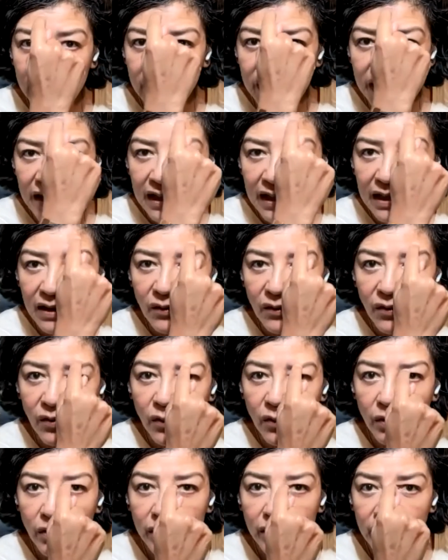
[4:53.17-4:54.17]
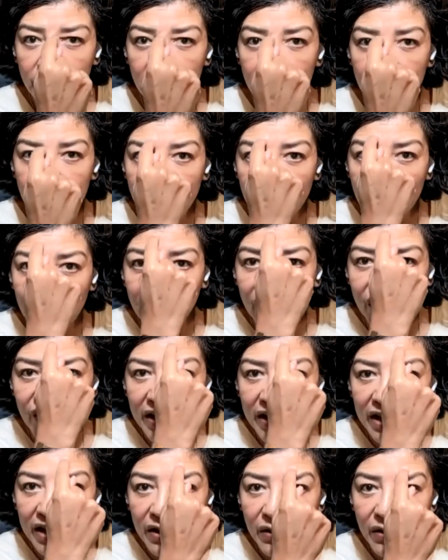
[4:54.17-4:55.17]
seeing for
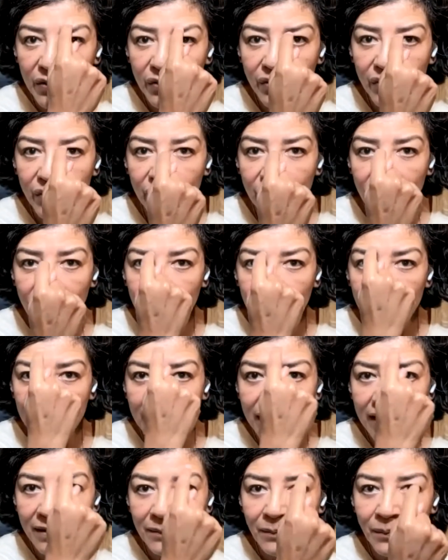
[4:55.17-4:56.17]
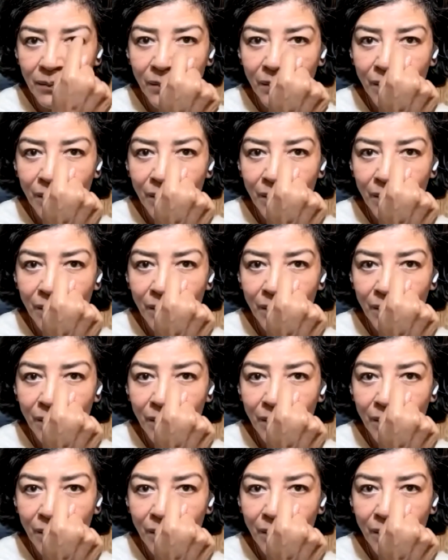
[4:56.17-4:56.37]
yourself, right?